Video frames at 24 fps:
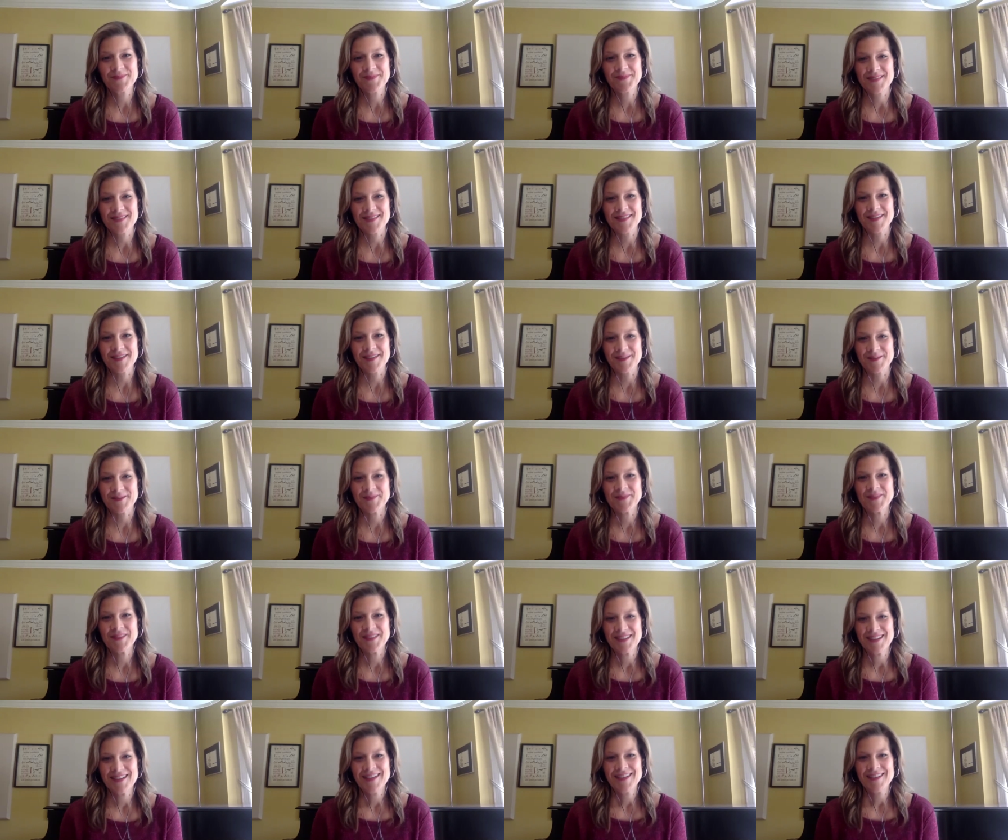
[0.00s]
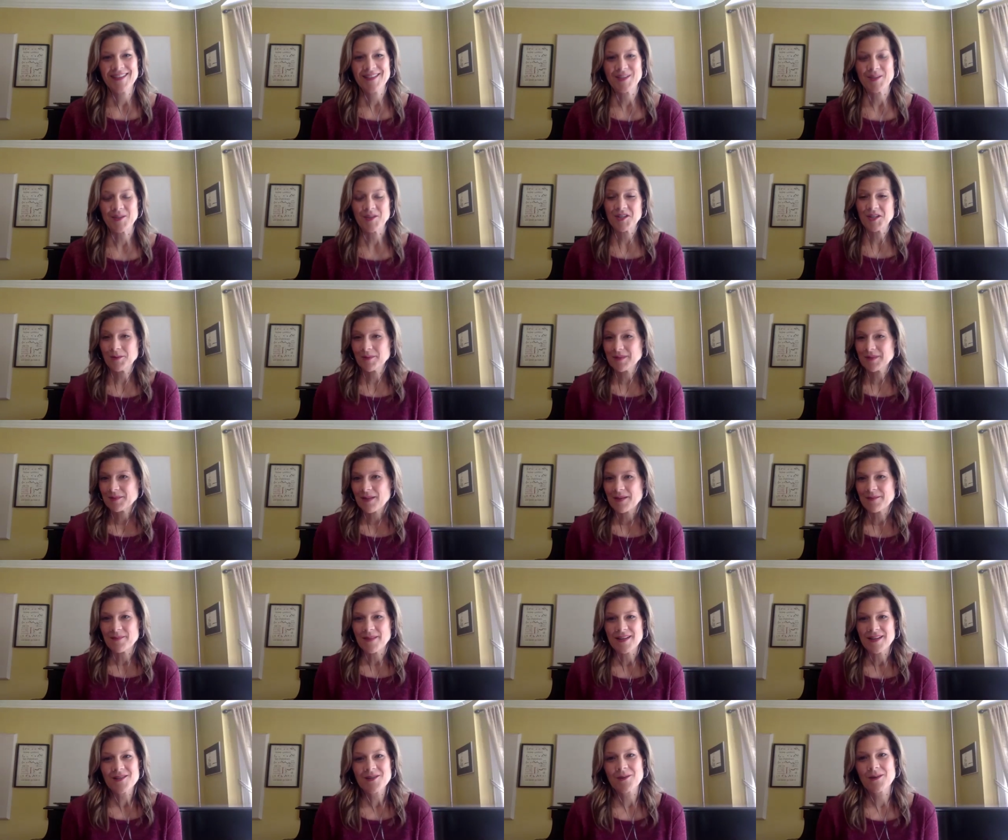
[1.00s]
So she was my
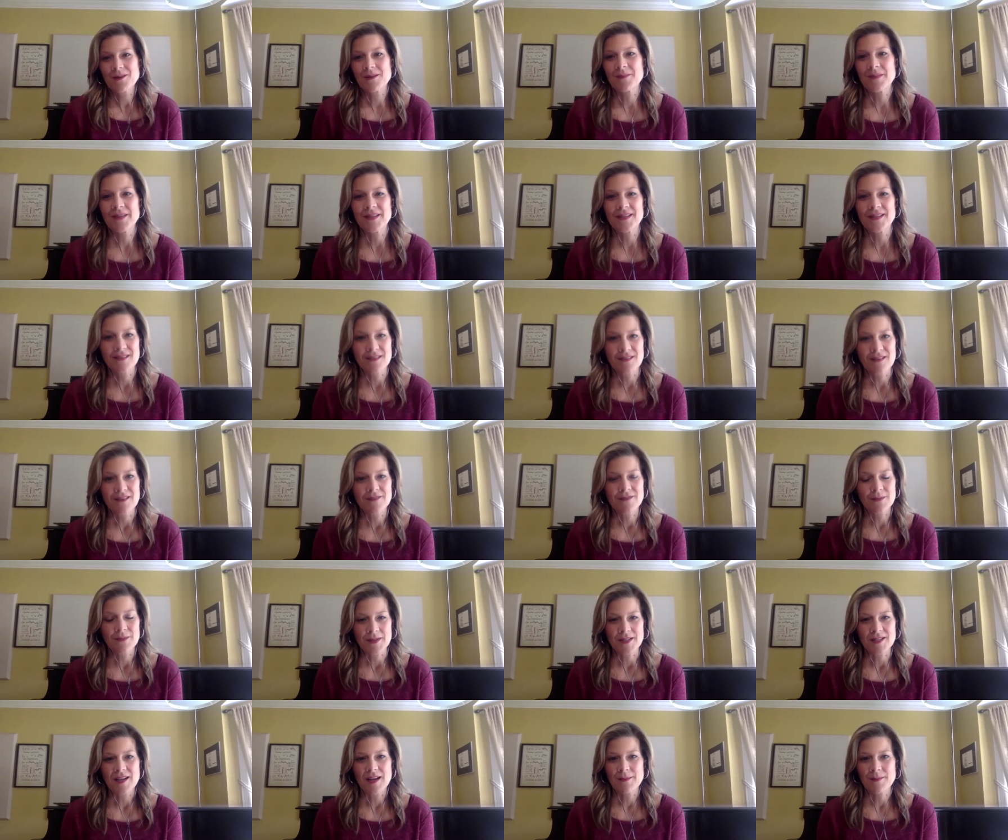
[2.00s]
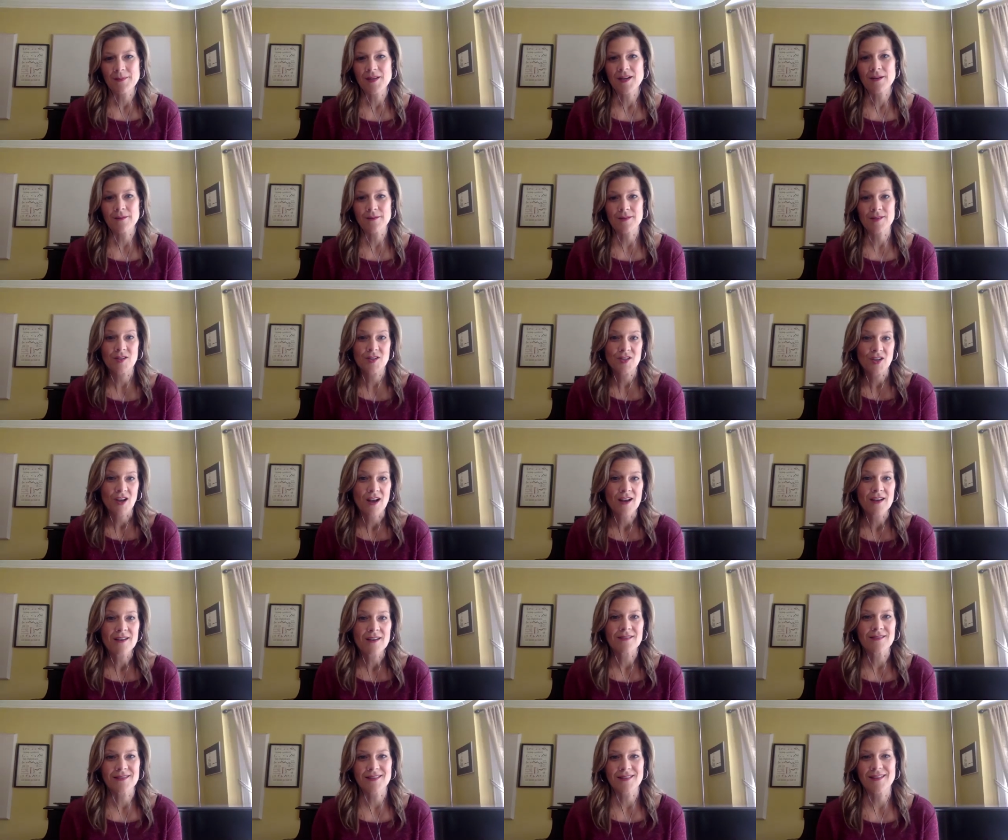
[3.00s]
mentor basically from the time that I was a
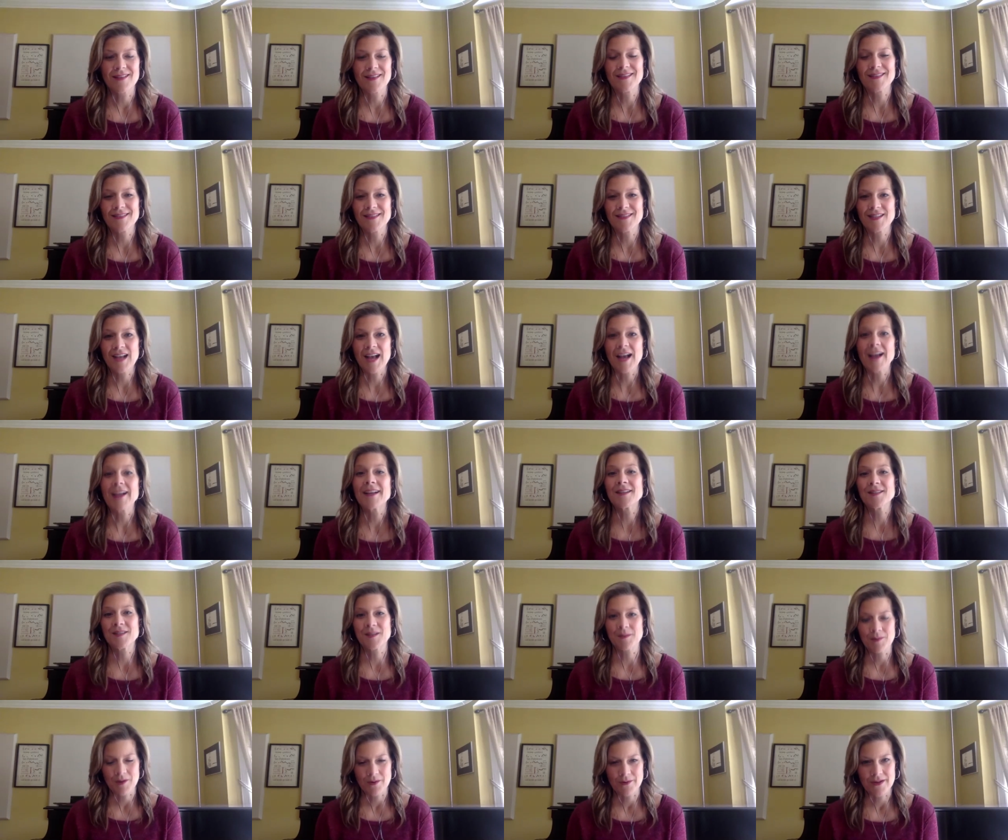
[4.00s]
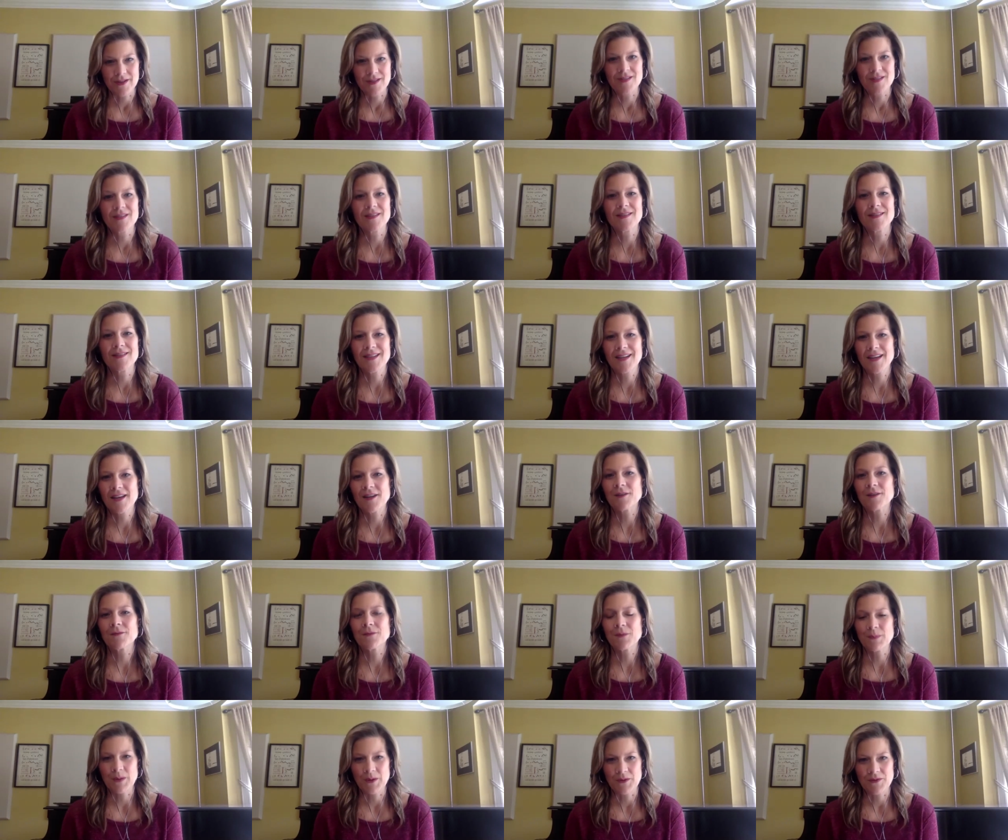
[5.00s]
child. And I ended up going to Indiana
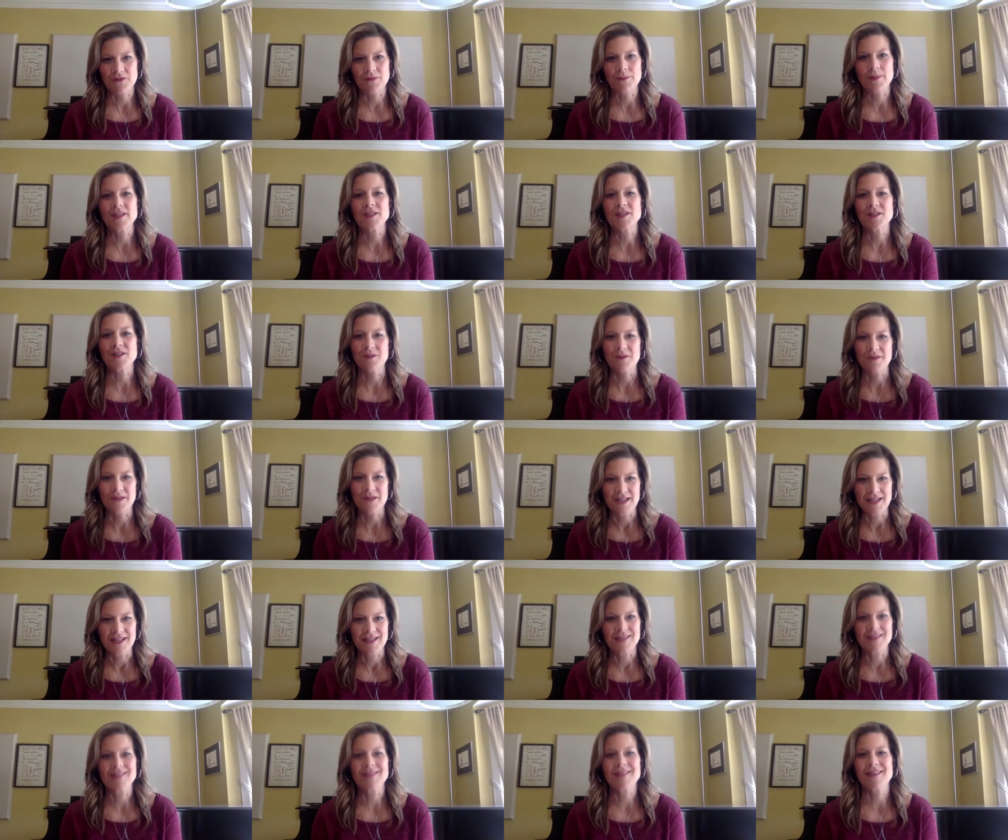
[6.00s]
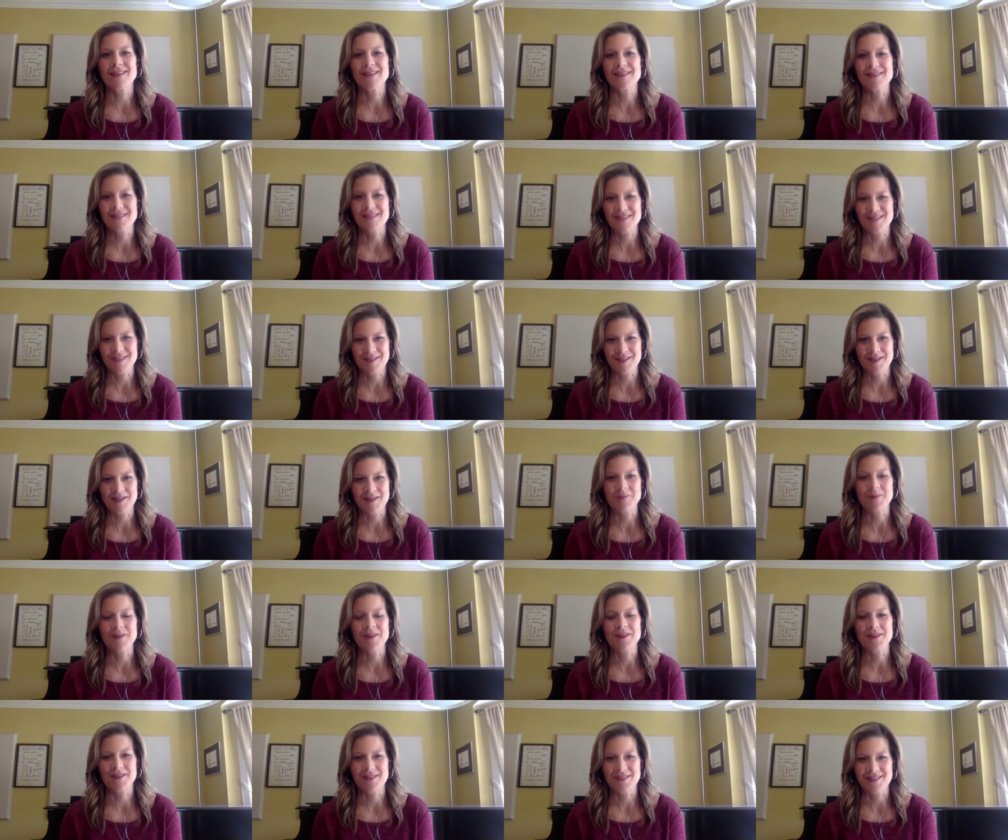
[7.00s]
for both of my degrees and studying
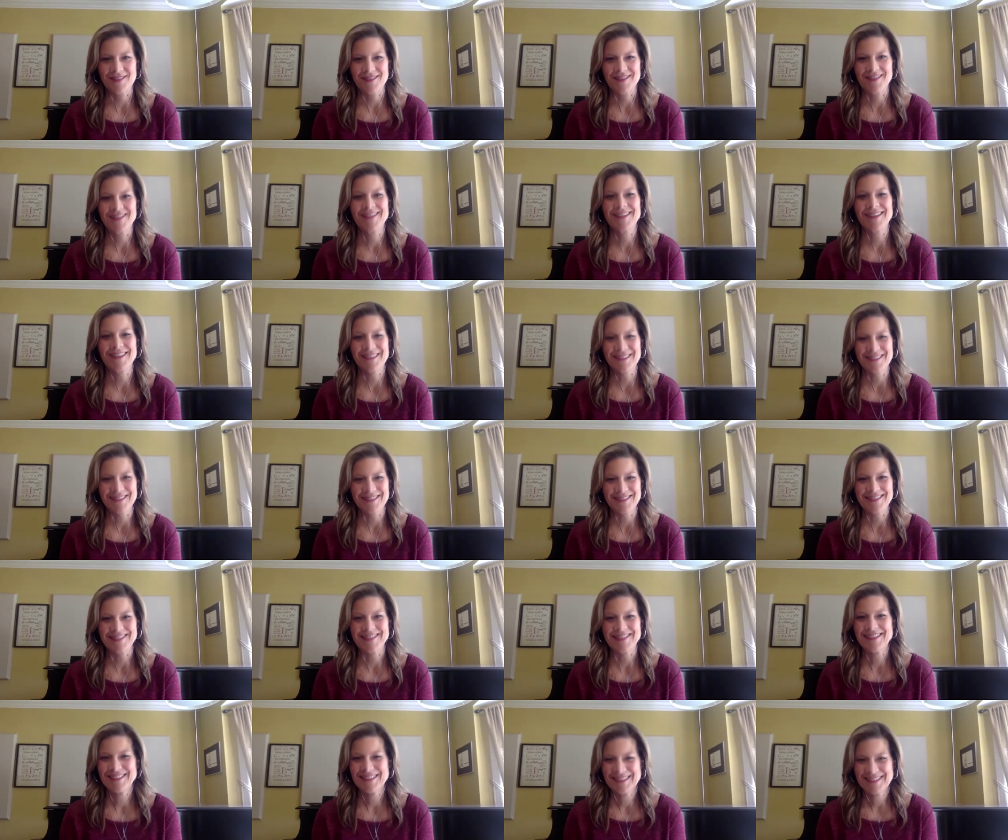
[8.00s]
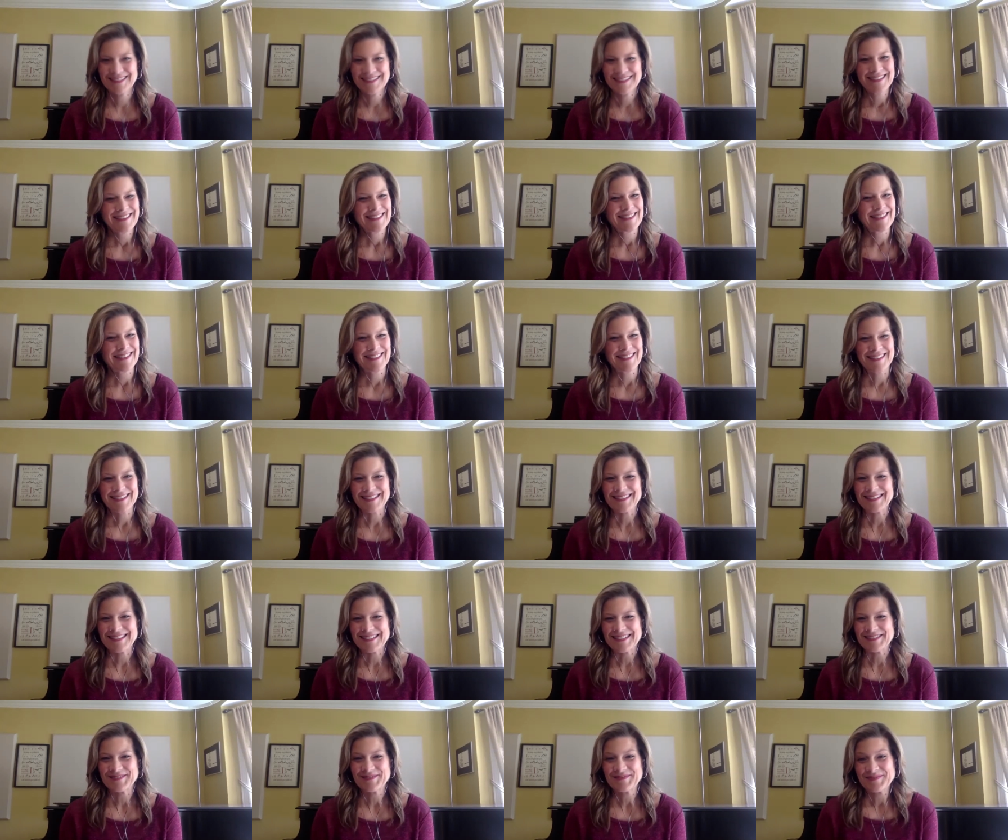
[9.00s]
with her. And, you
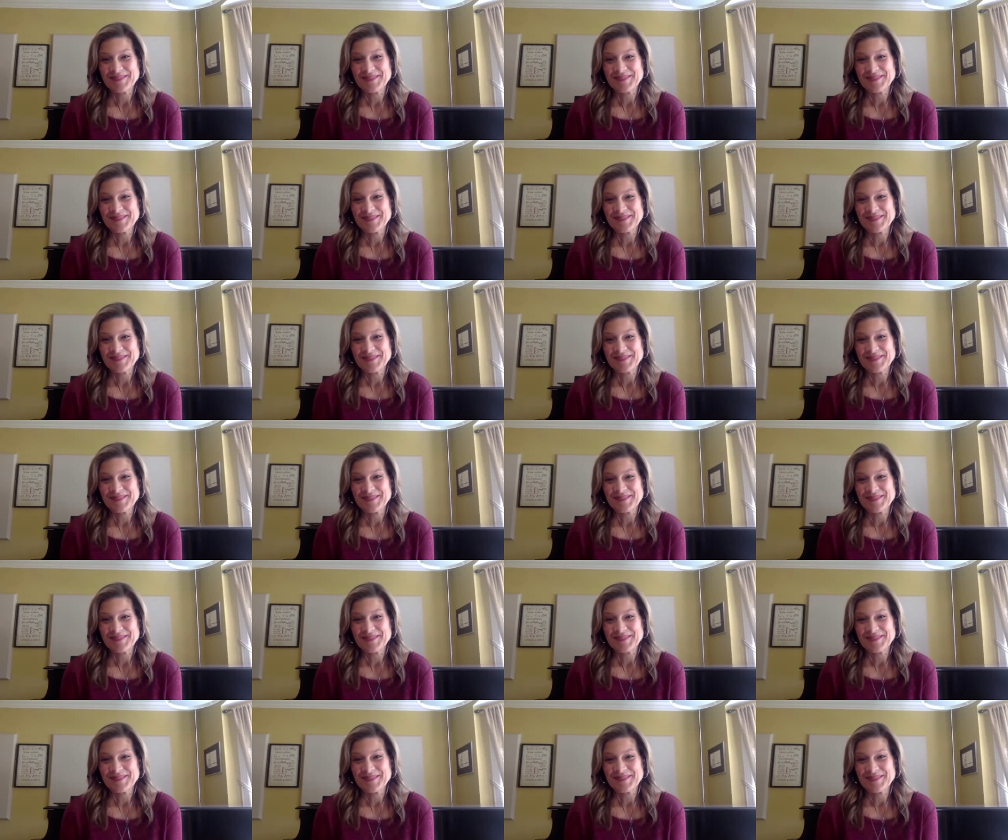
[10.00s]
know,